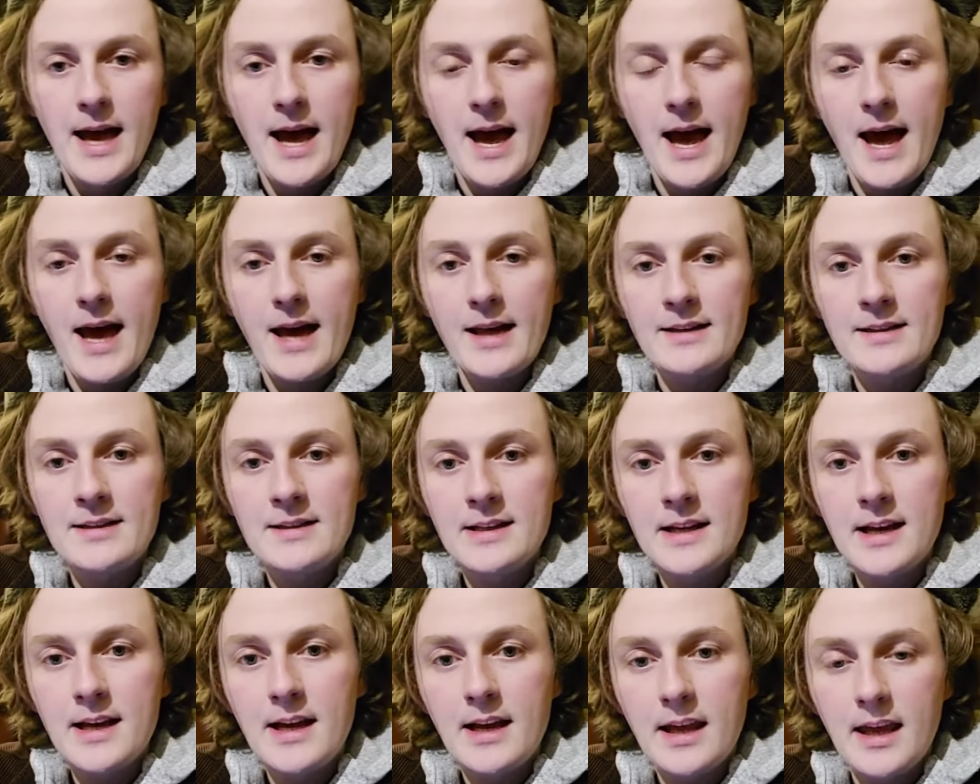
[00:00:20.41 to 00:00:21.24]

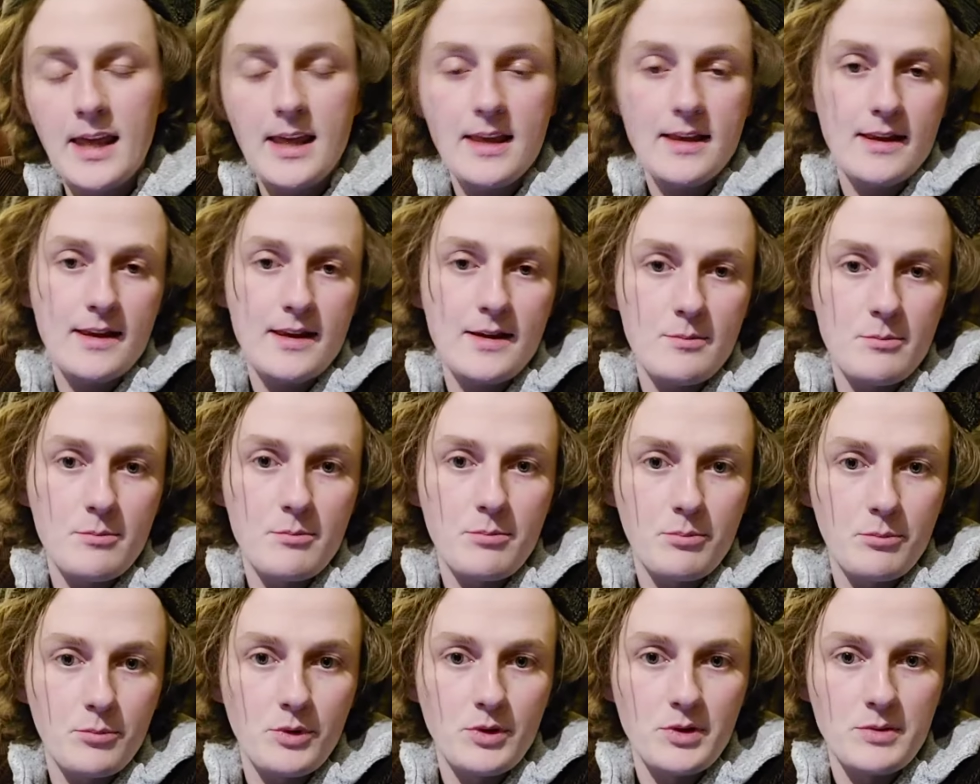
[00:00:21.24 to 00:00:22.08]
And he
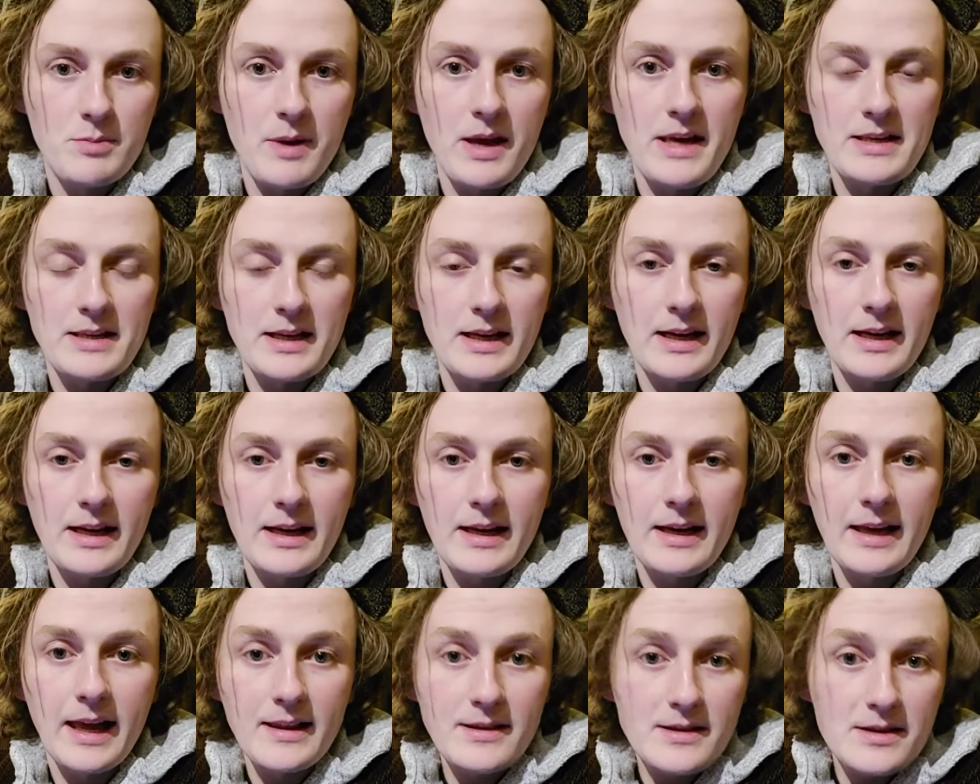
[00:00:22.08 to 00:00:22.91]
was basically
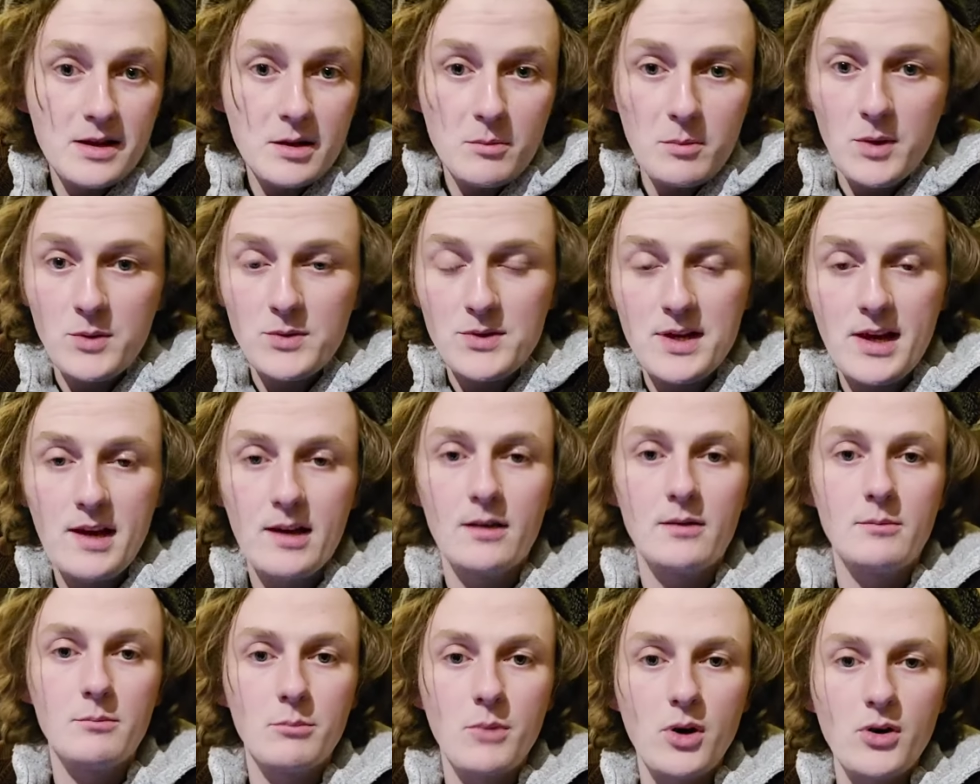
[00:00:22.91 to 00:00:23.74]
against them. He was
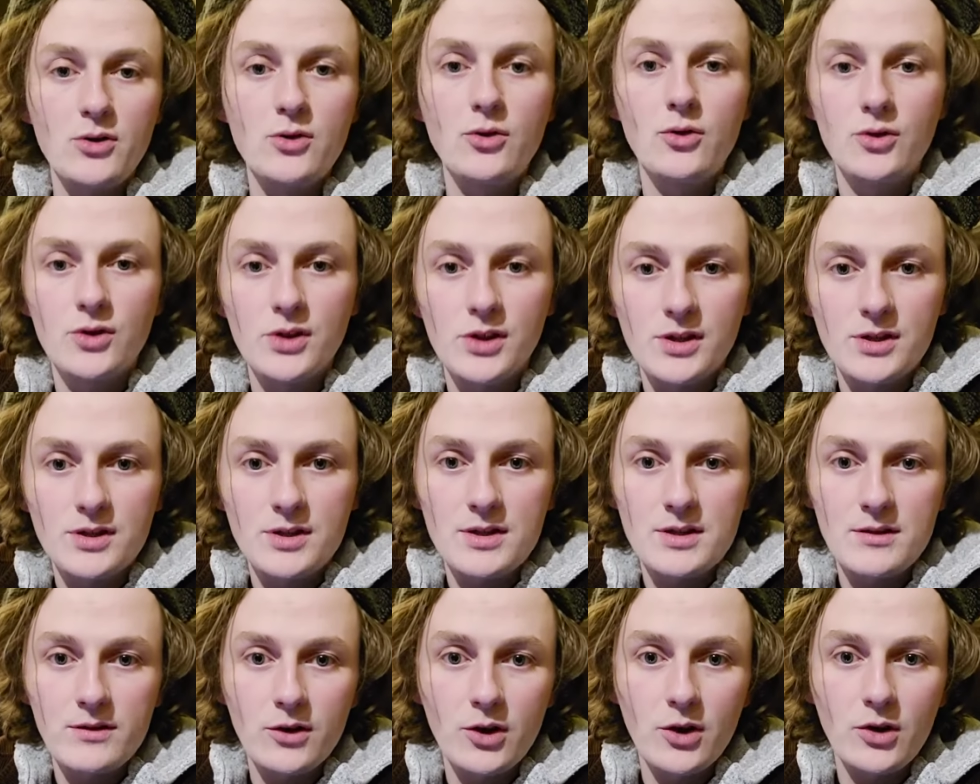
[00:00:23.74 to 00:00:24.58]
saying modern
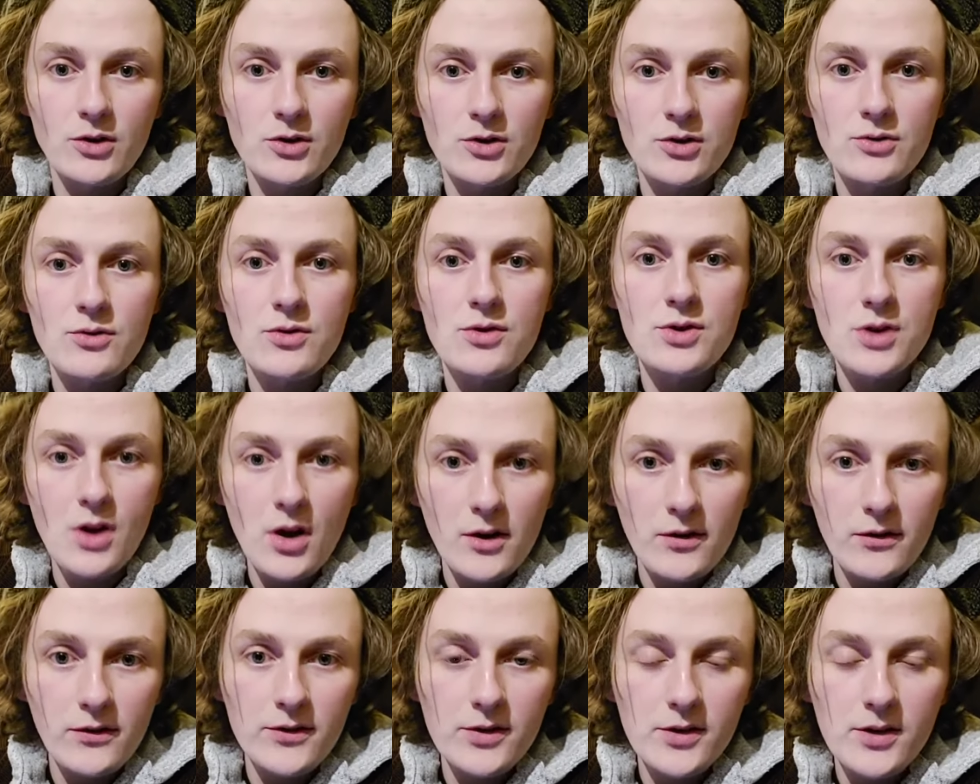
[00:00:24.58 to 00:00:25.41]
audiences have got too
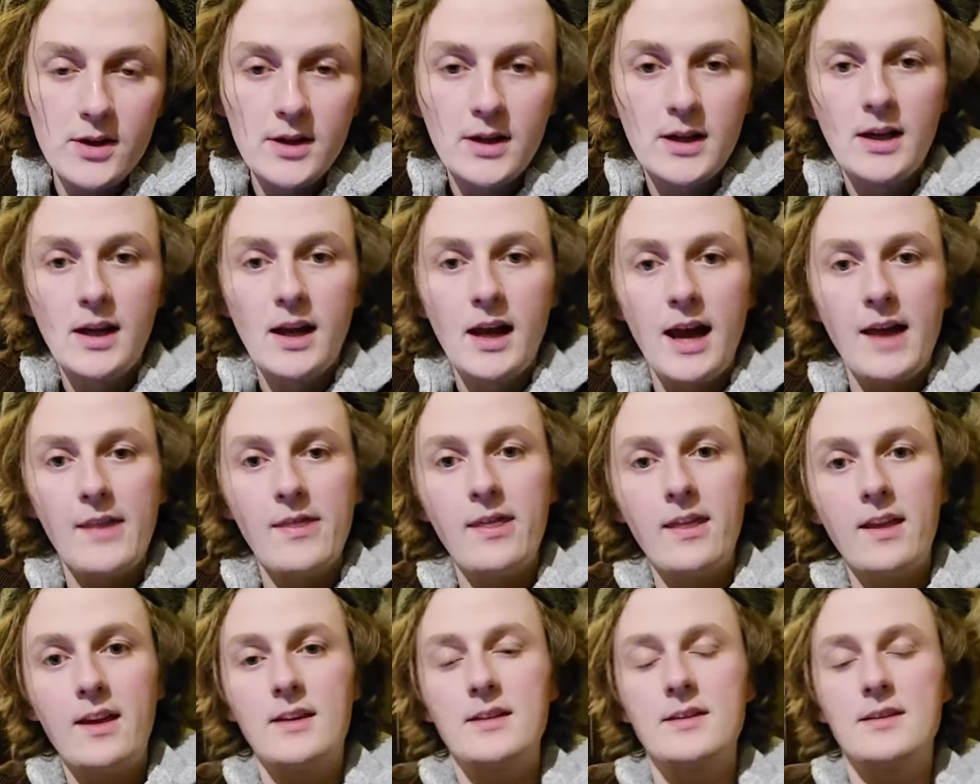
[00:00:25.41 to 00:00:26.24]
soft,
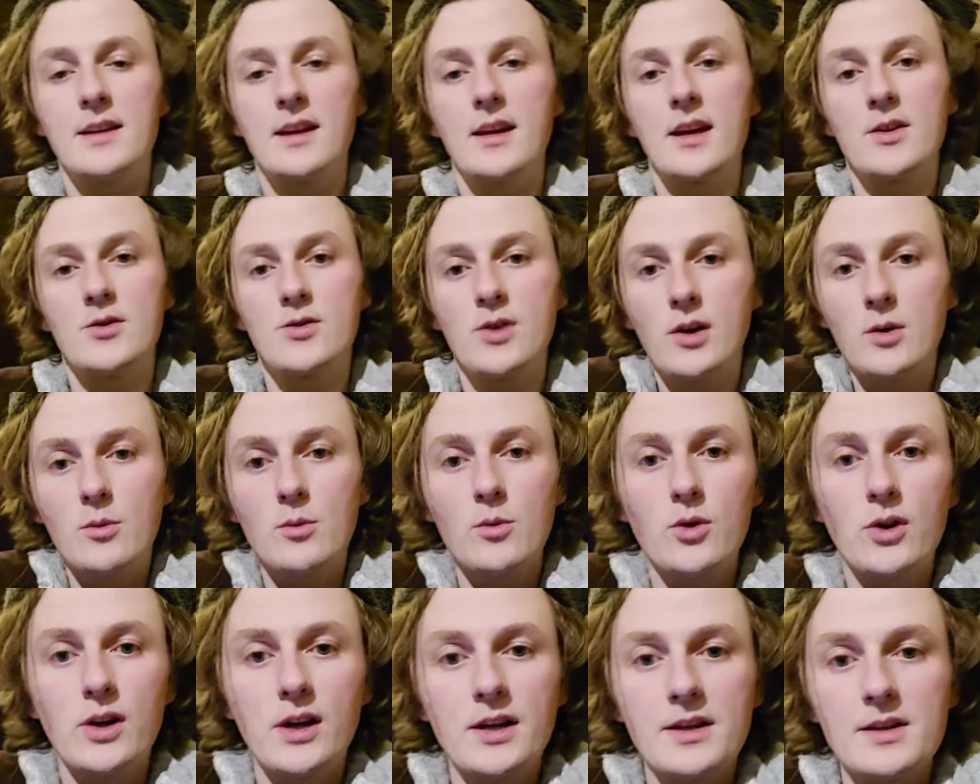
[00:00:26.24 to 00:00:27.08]
and that trigger
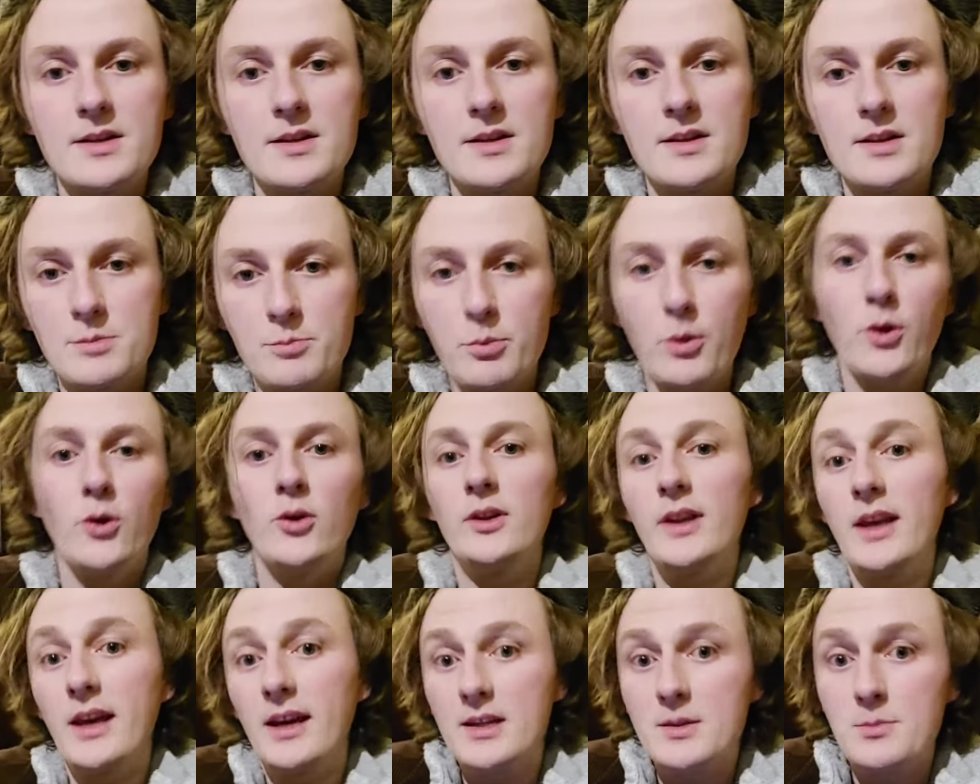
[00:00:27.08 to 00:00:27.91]
warnings spoil
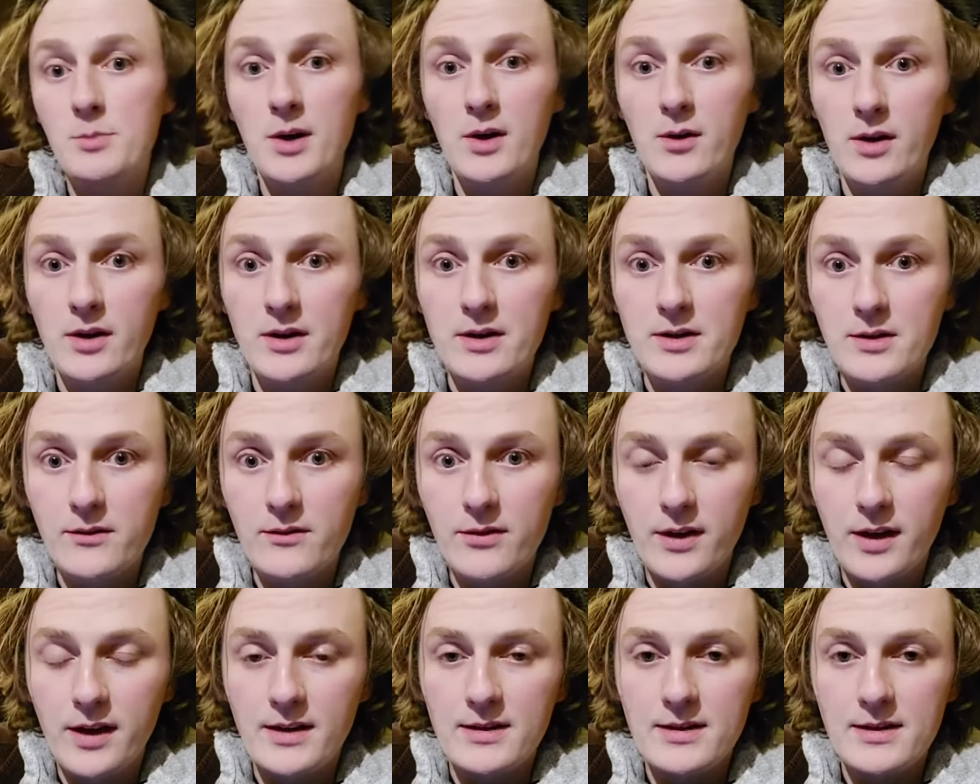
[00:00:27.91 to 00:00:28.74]
the experience of
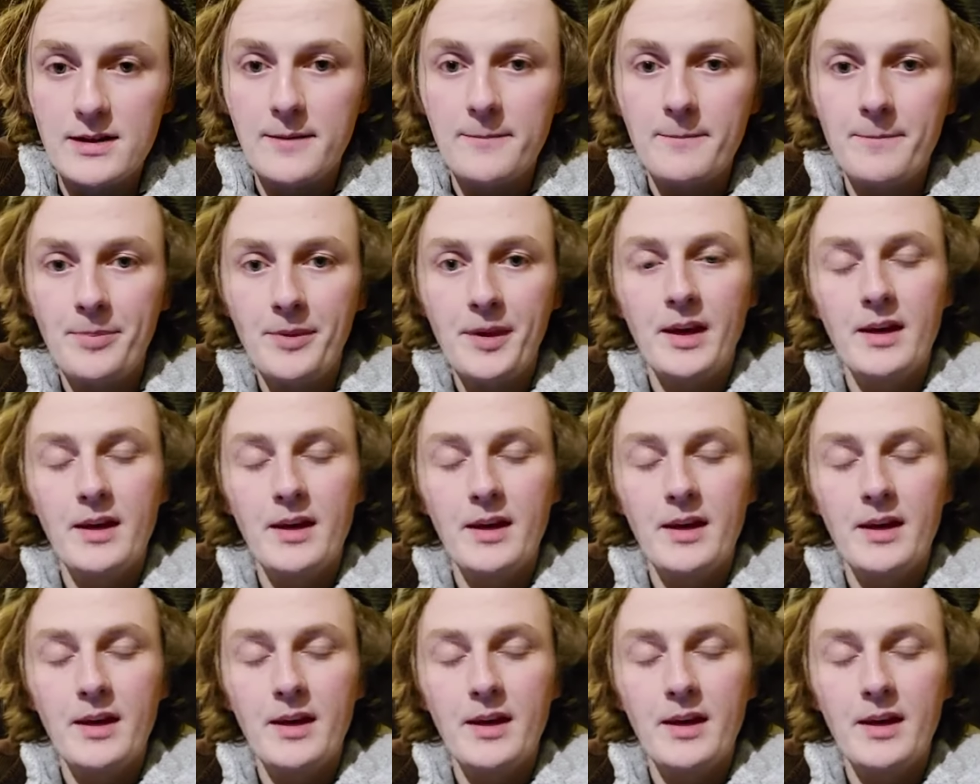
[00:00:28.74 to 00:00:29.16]
theatre.